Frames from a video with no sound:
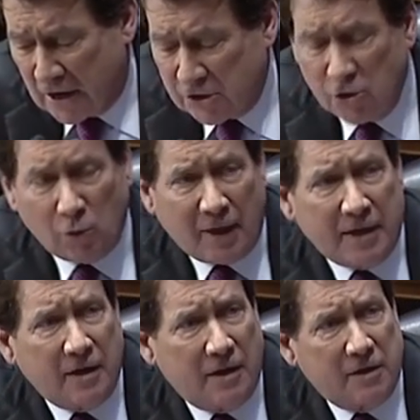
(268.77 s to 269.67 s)
Still
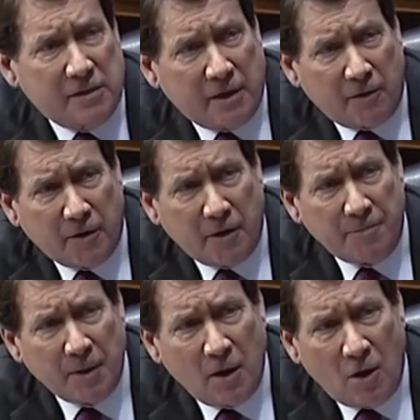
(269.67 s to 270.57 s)
related to this area,
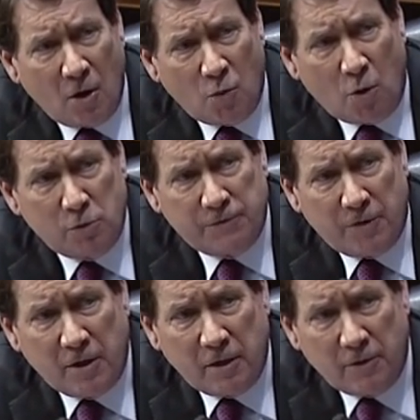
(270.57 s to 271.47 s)
what was
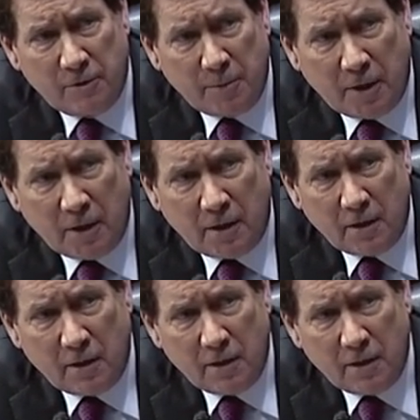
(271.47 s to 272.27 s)
very clear to me